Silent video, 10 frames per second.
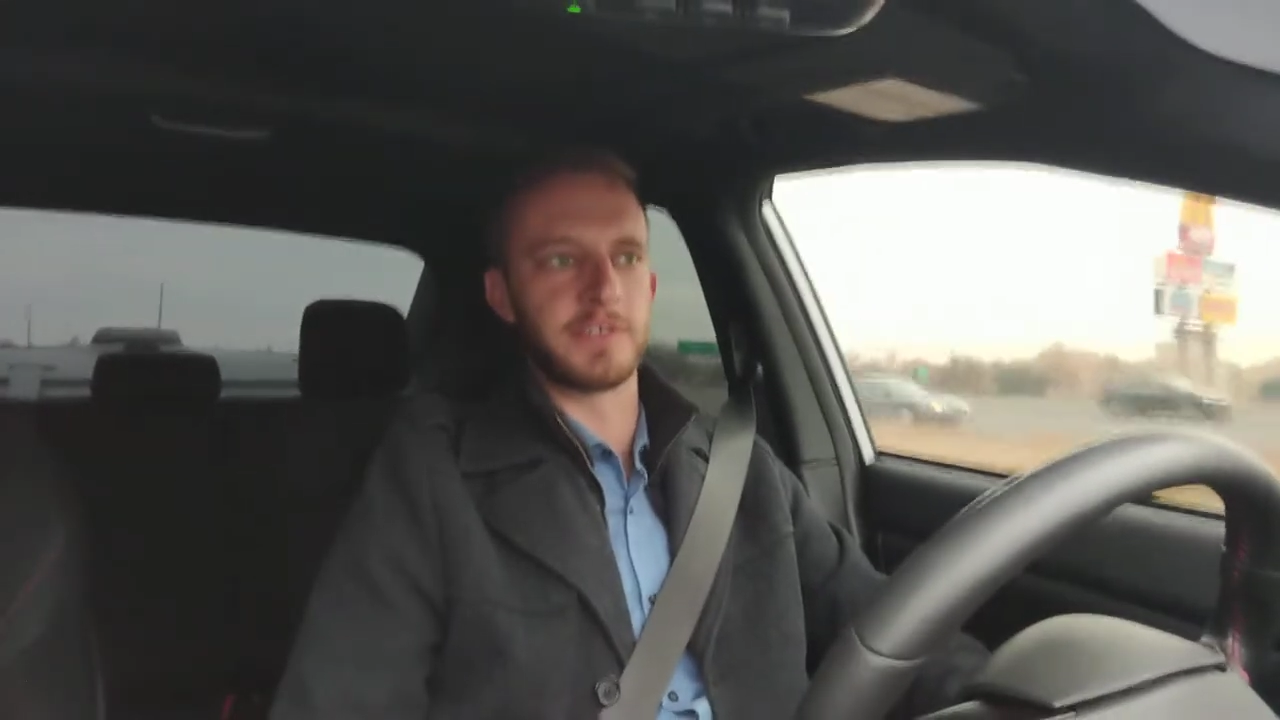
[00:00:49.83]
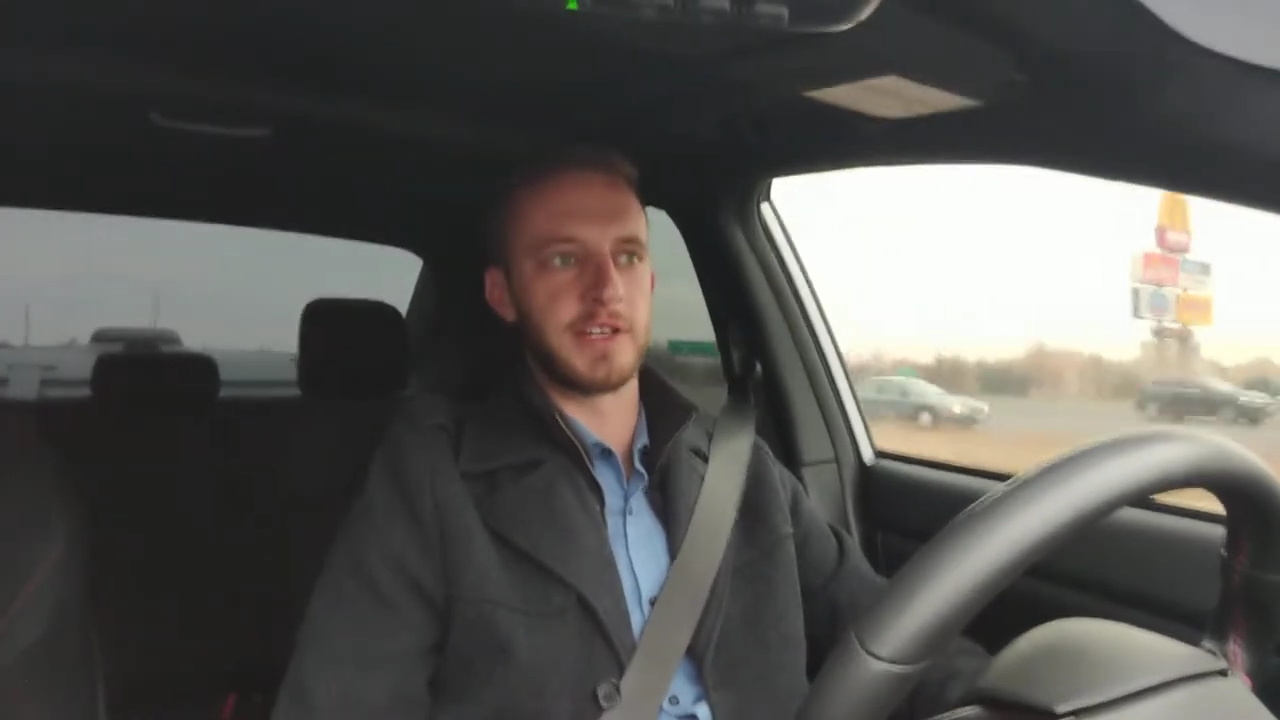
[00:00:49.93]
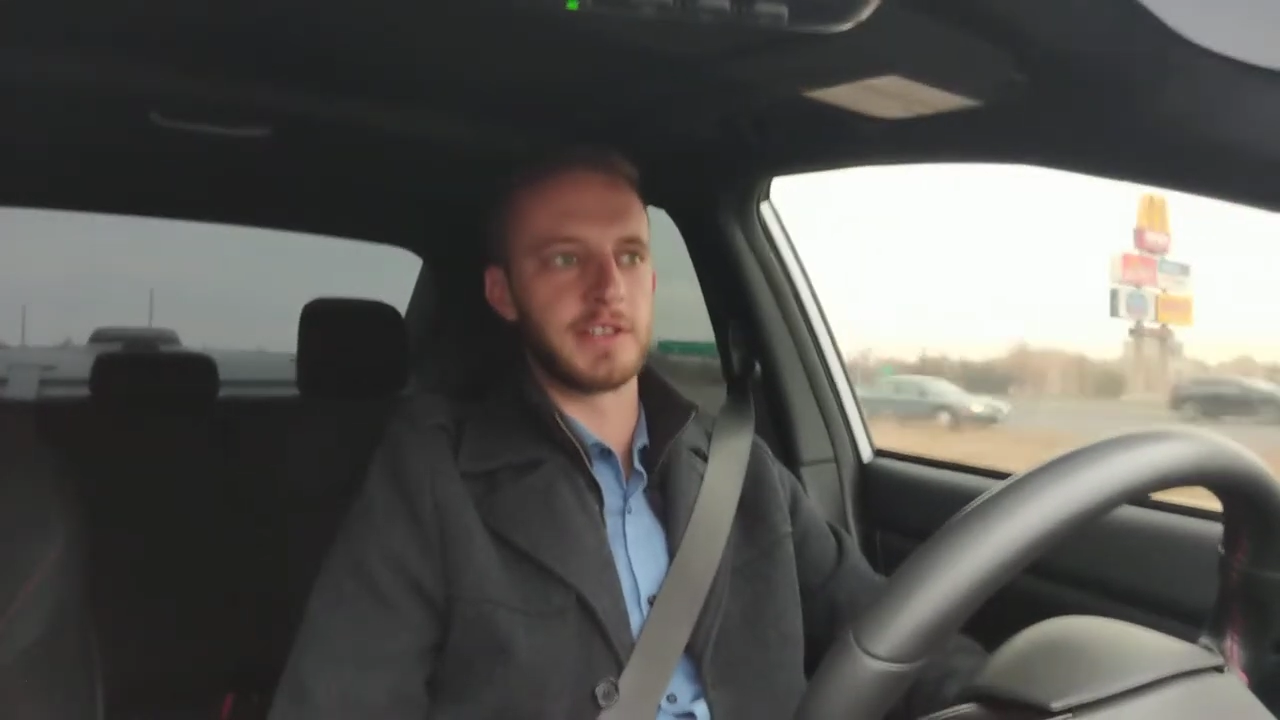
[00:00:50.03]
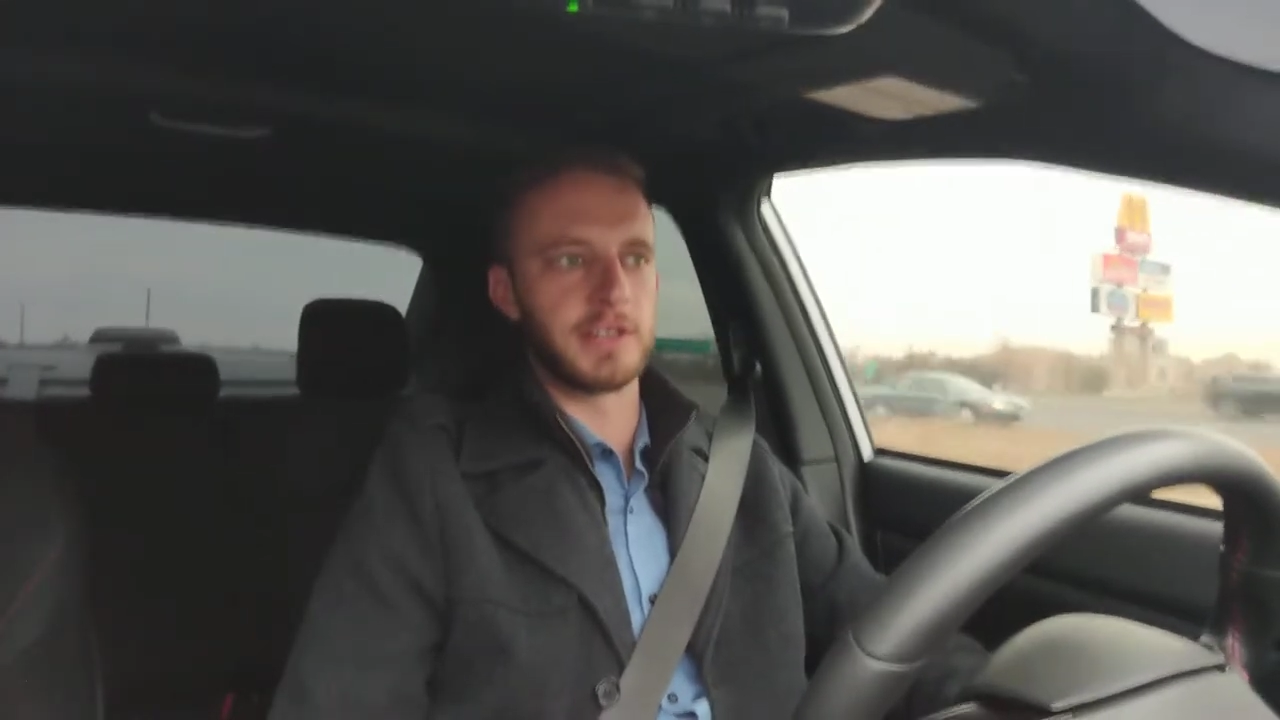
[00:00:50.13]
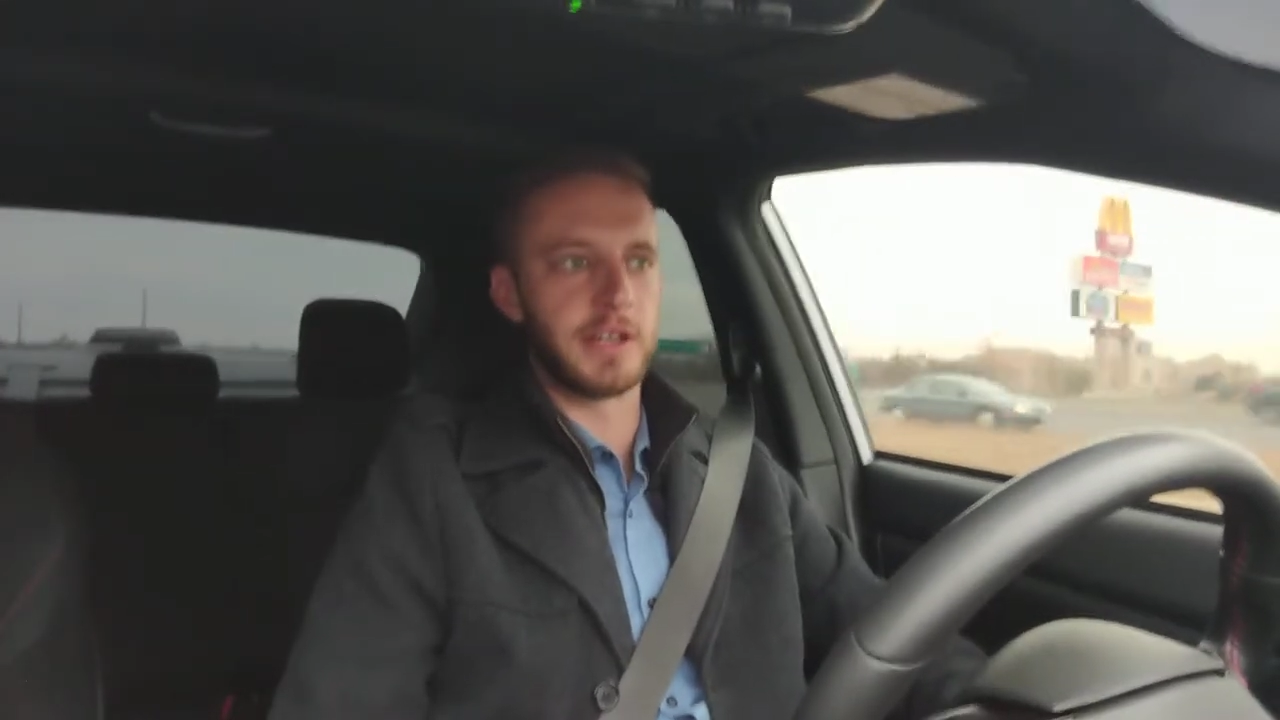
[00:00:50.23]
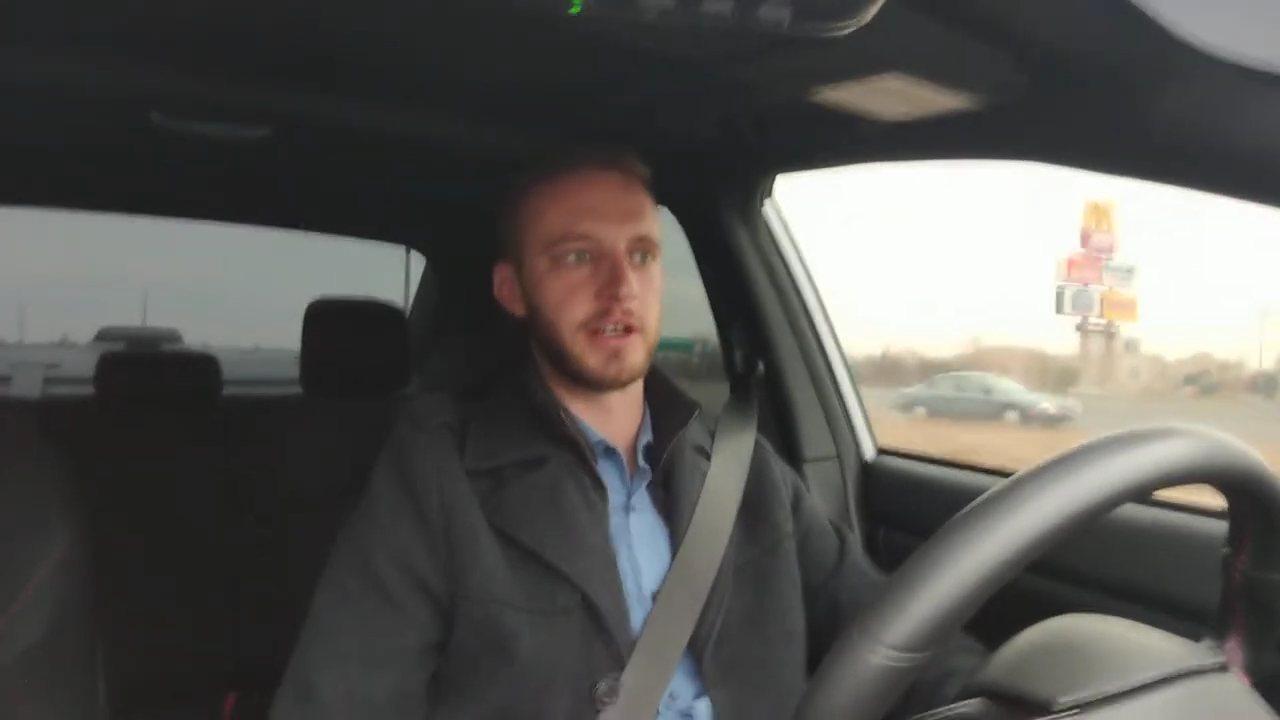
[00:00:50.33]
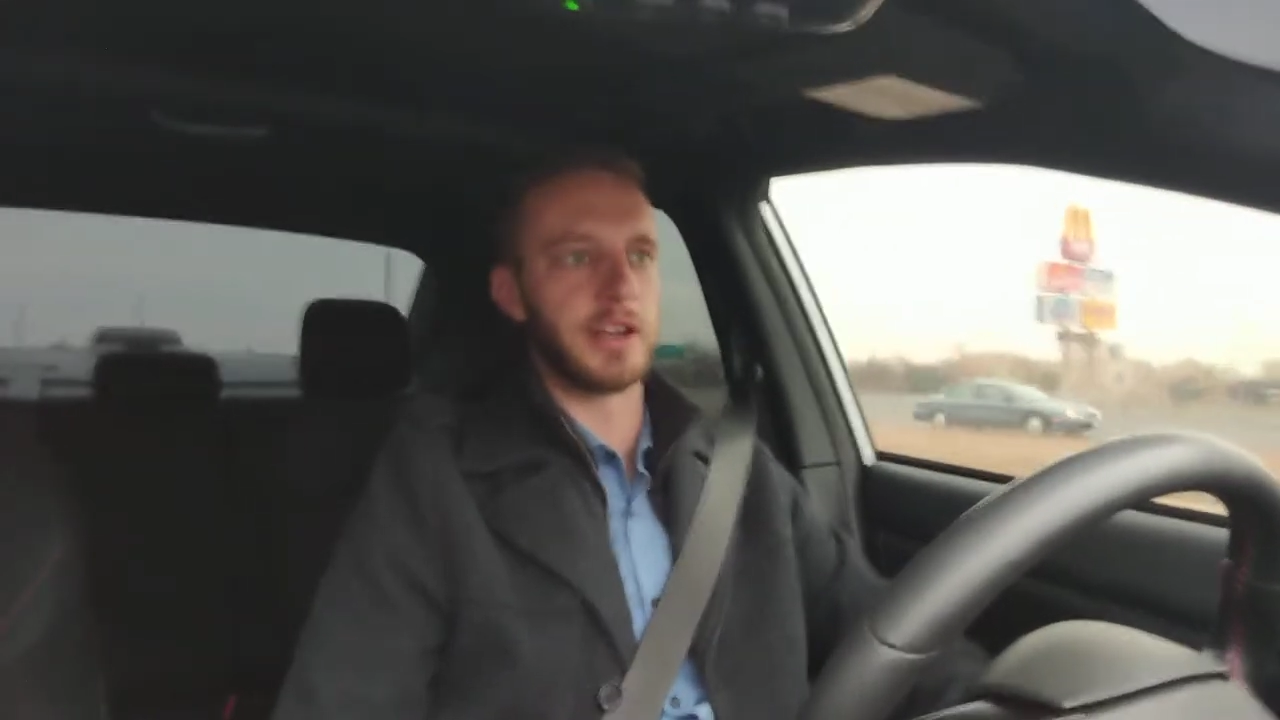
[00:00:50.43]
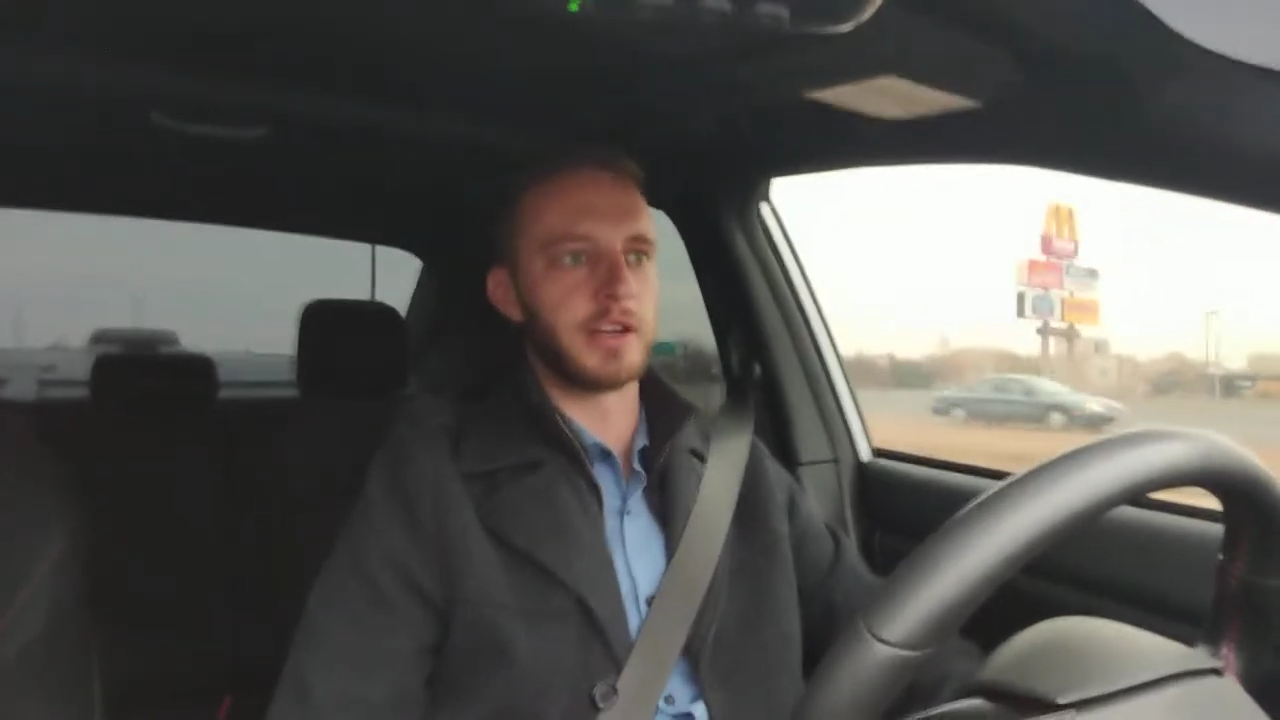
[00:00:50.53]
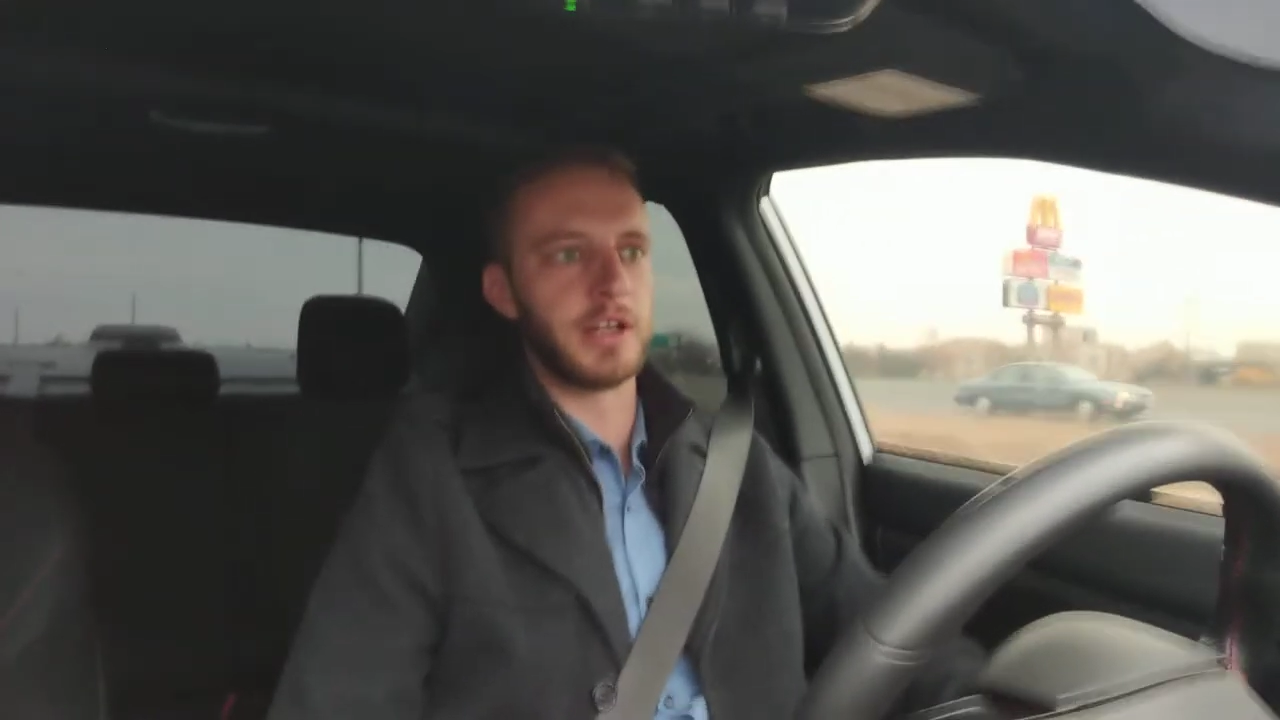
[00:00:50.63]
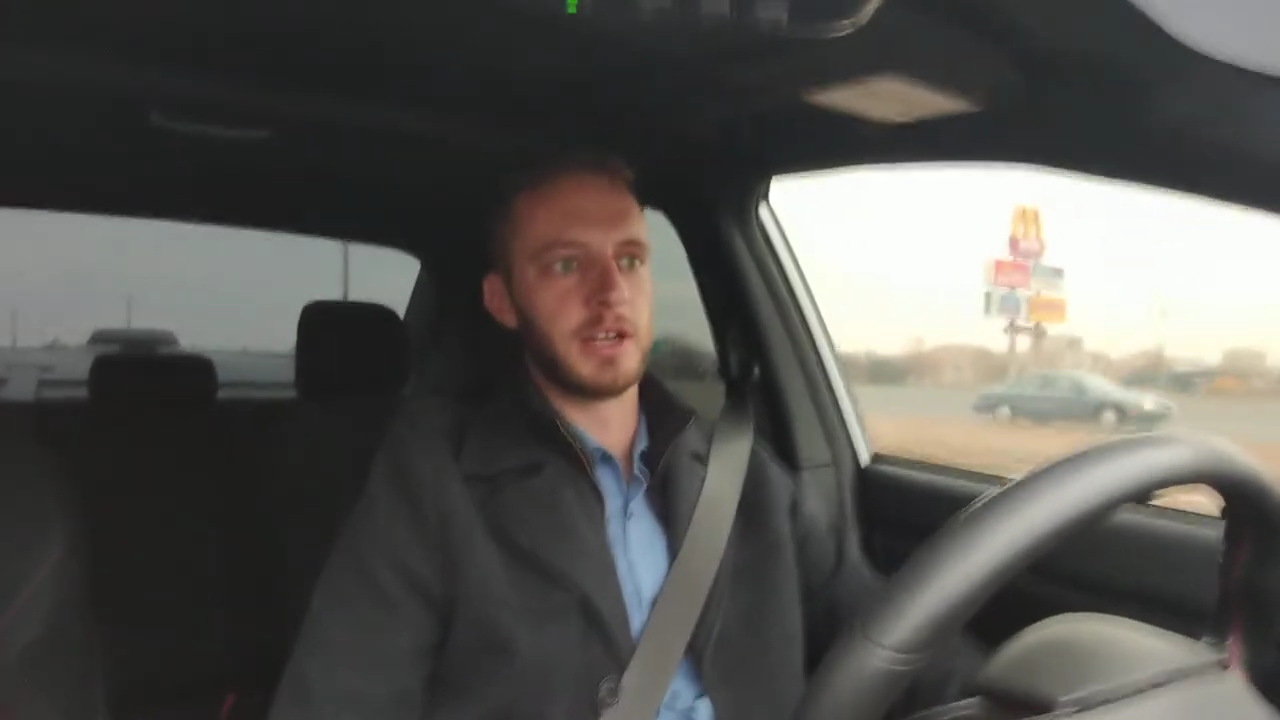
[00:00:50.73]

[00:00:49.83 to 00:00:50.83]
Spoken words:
in their